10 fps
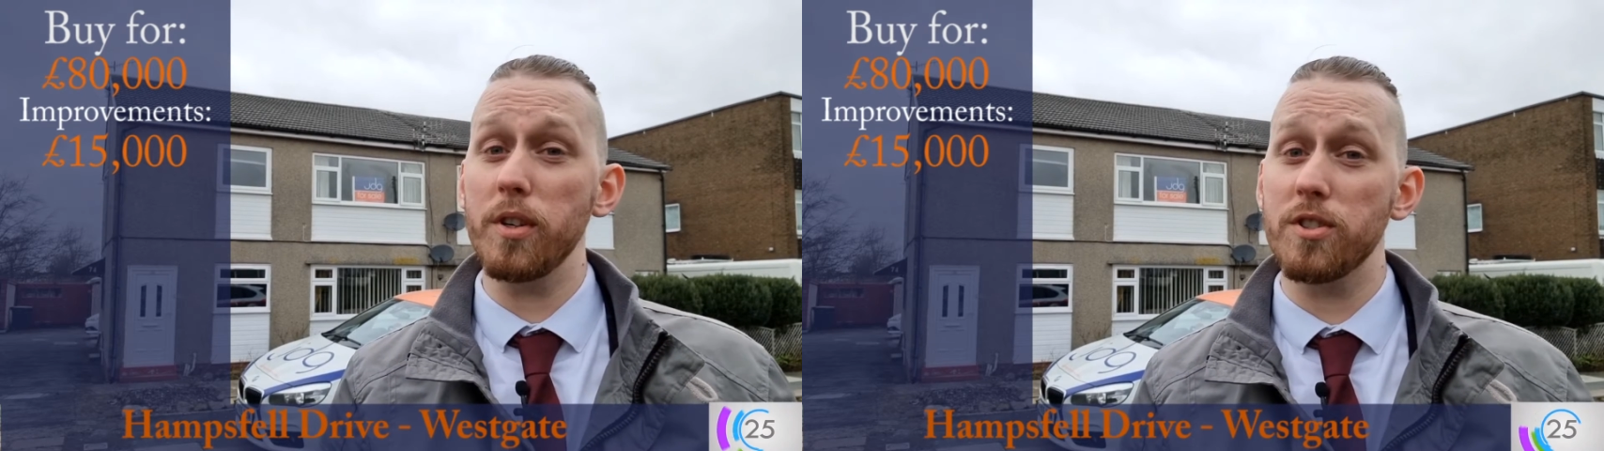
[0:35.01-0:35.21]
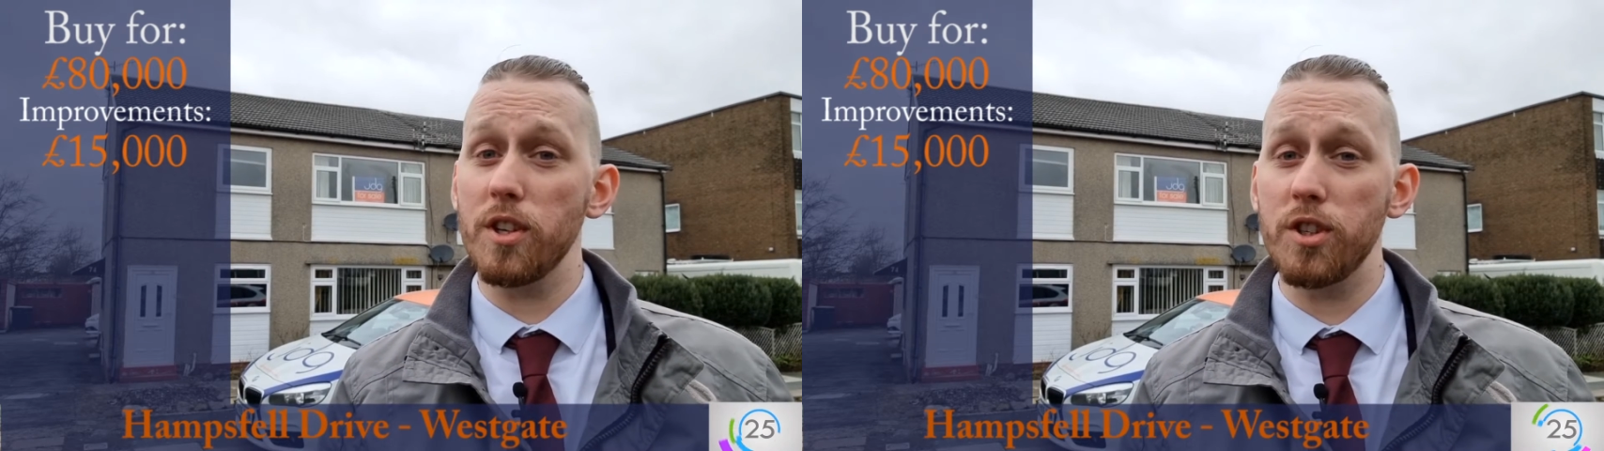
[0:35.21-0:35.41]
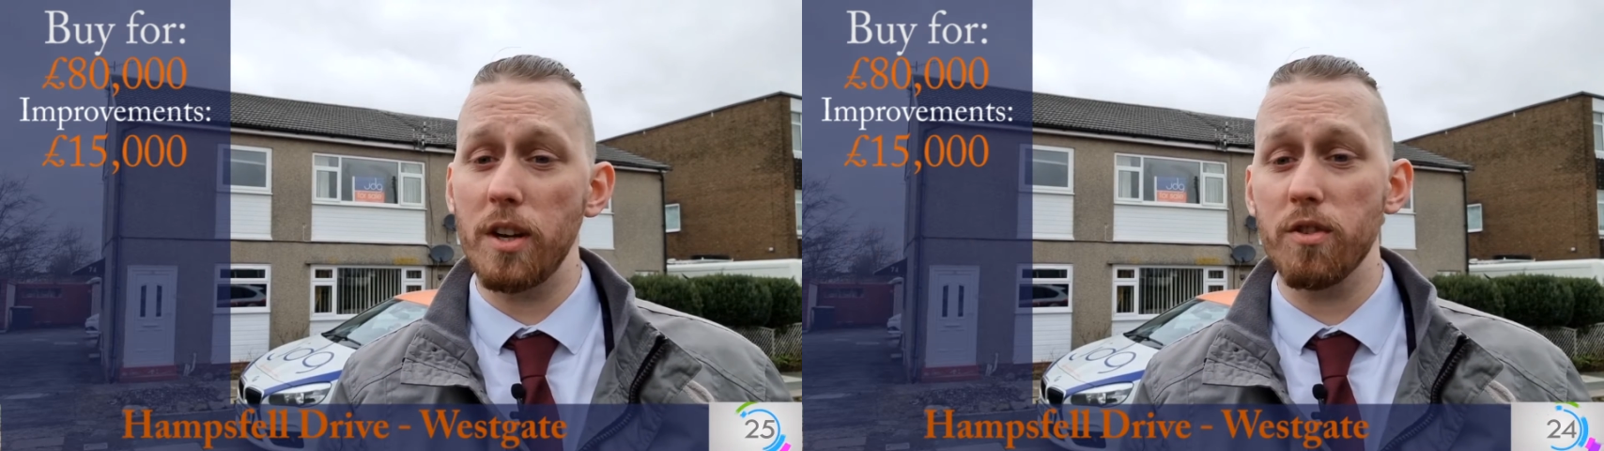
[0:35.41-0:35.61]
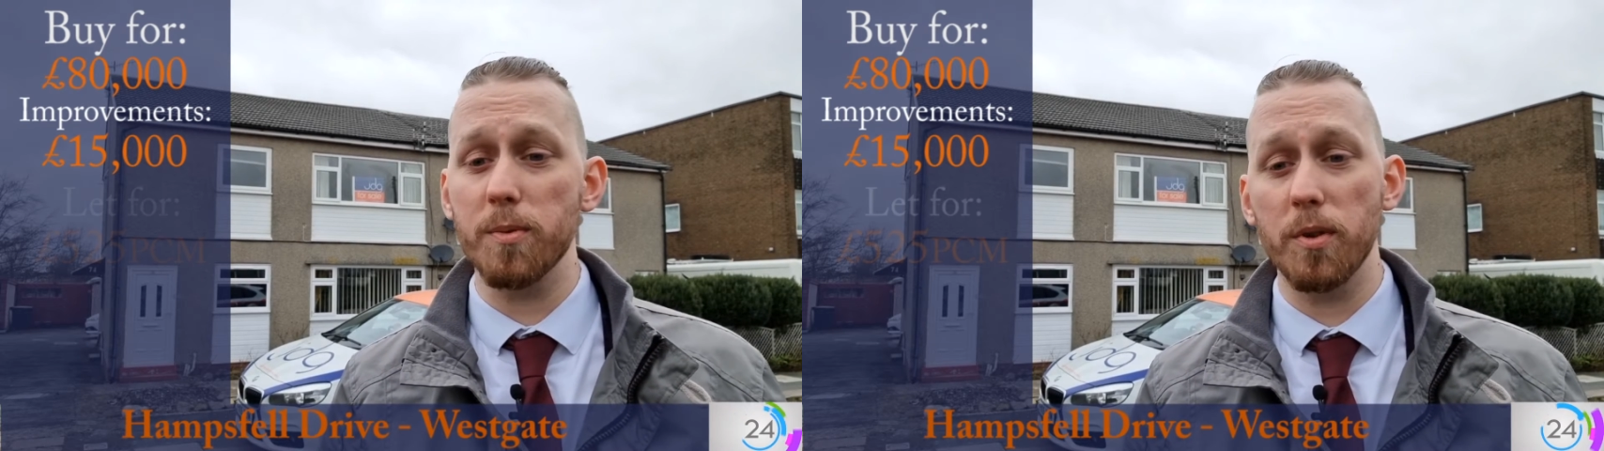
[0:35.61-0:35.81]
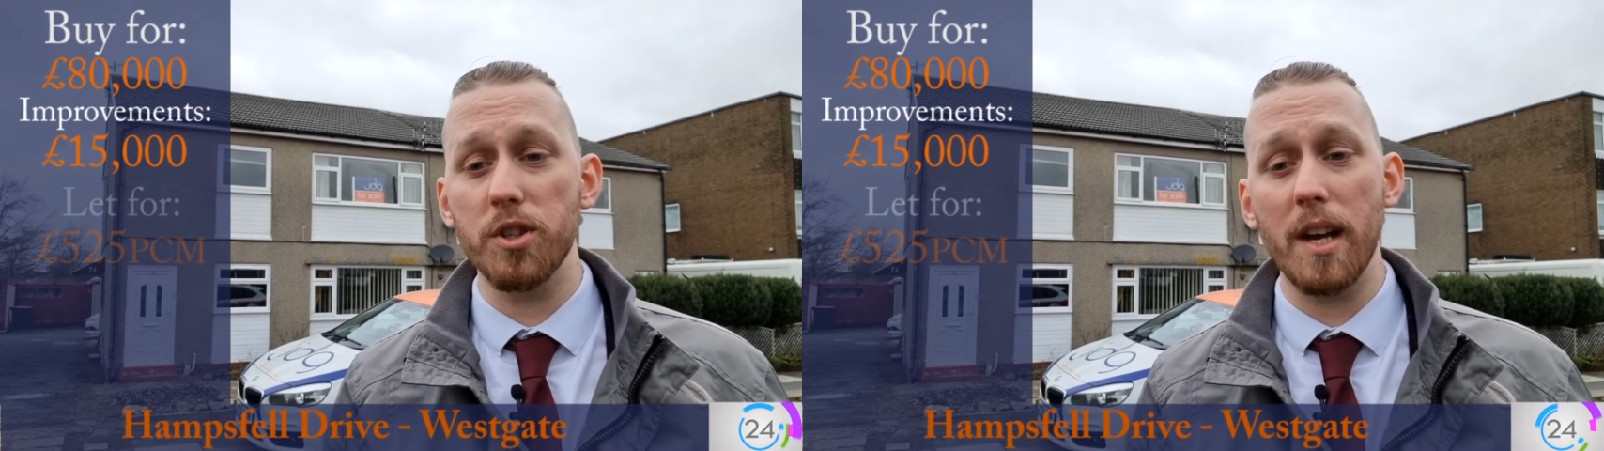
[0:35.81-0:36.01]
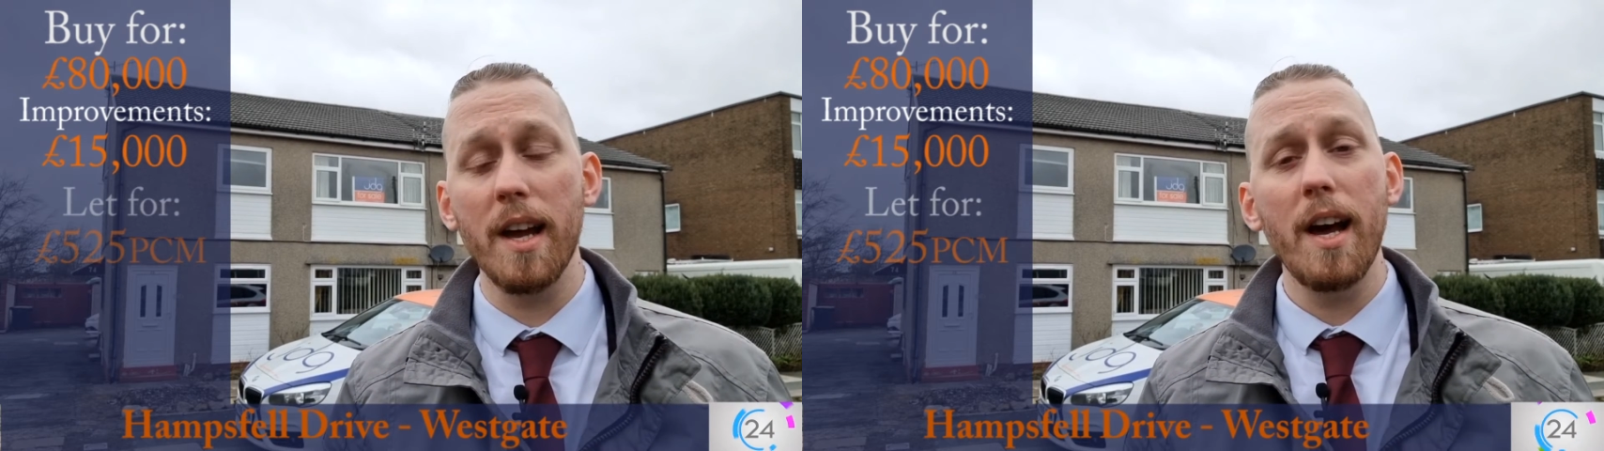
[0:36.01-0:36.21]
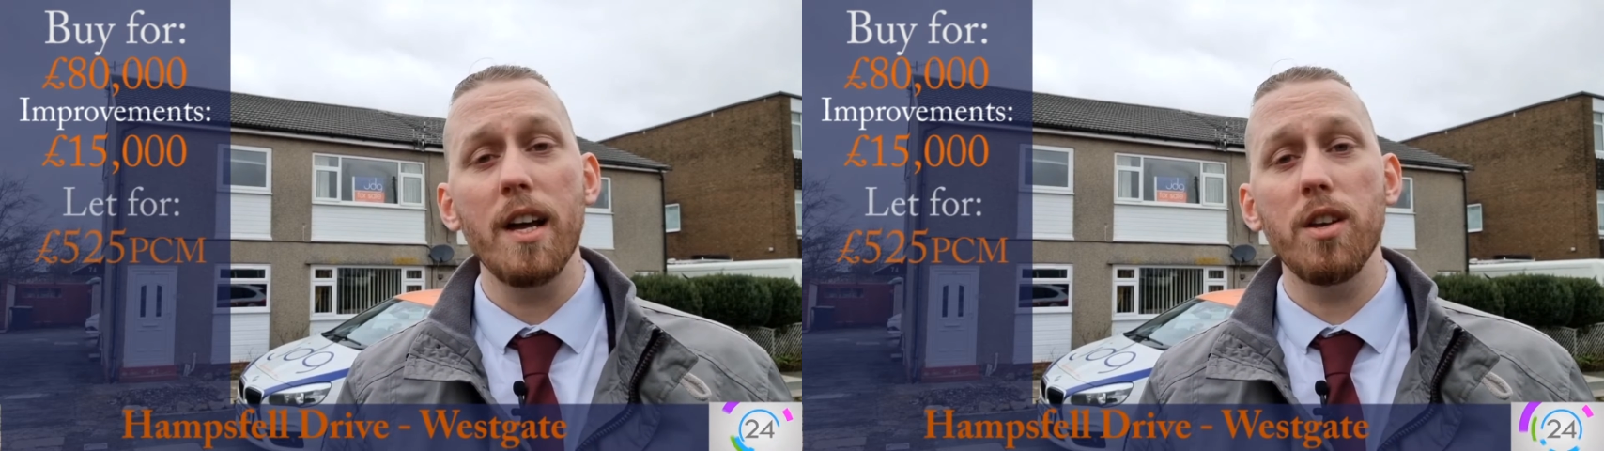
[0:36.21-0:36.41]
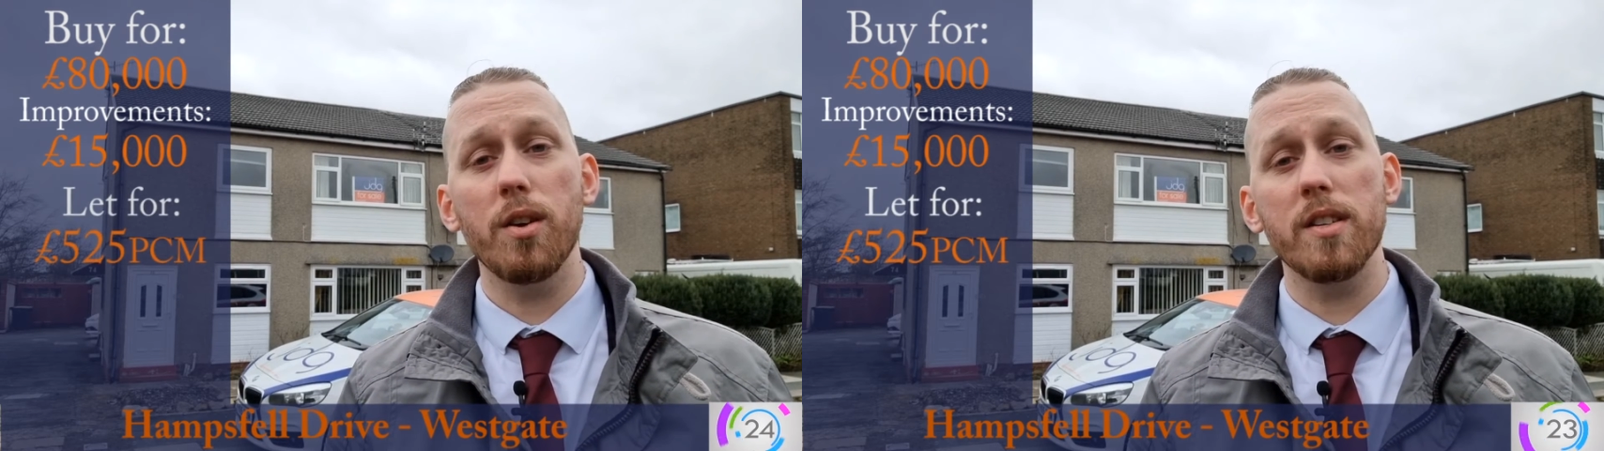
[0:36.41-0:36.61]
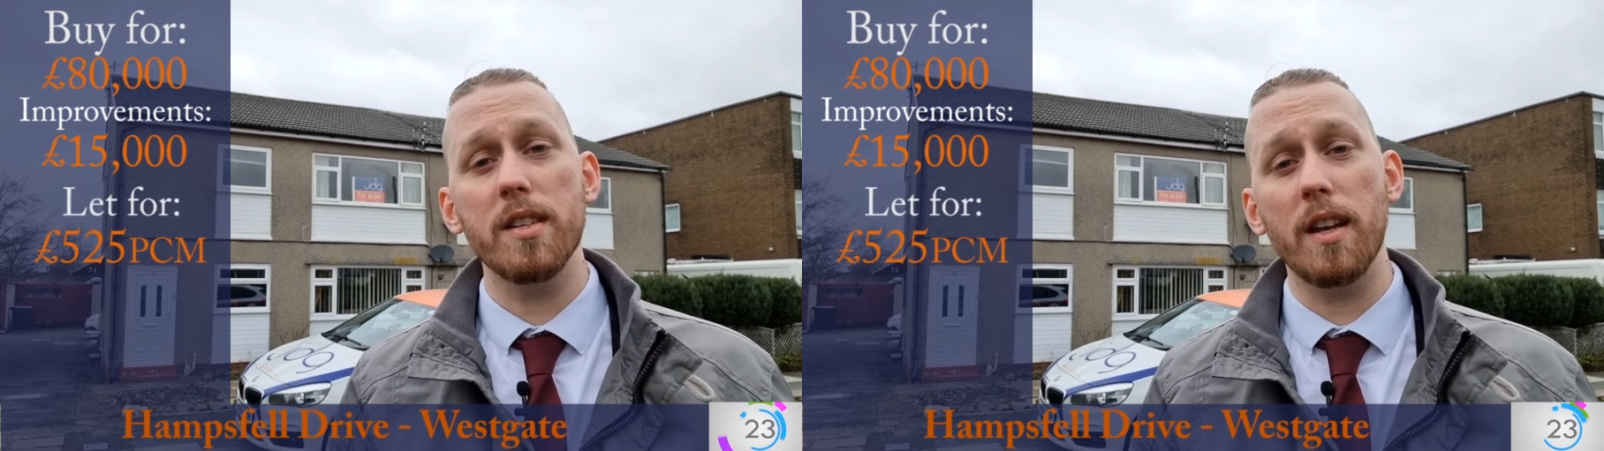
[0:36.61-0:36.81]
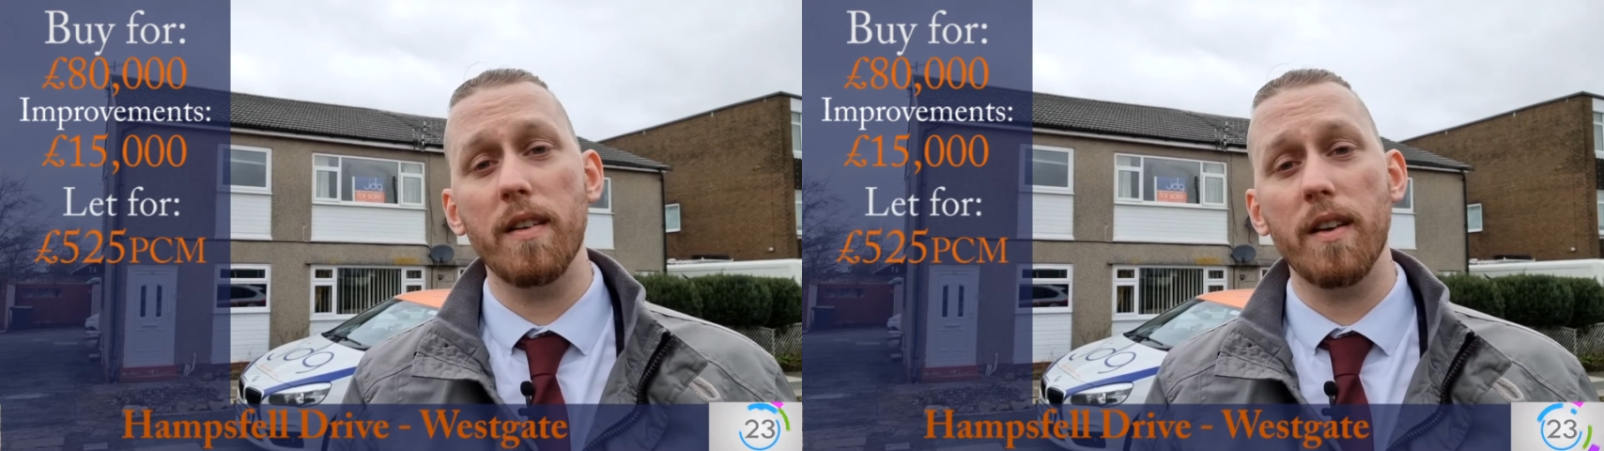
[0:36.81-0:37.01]
which is a generous budget, you could
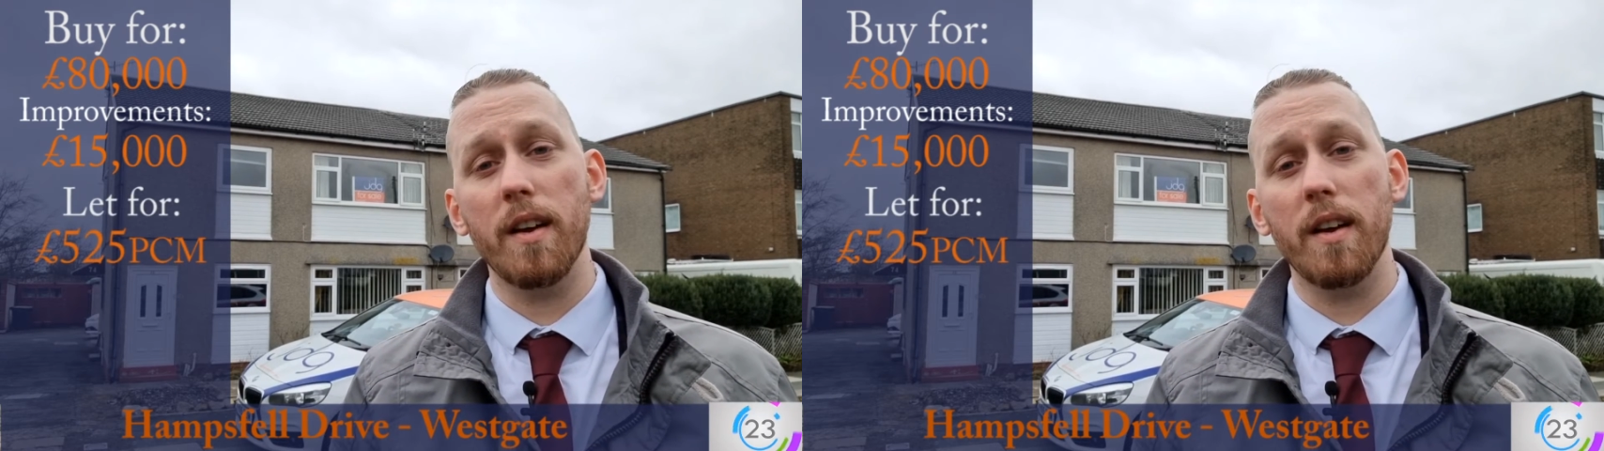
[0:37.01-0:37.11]
see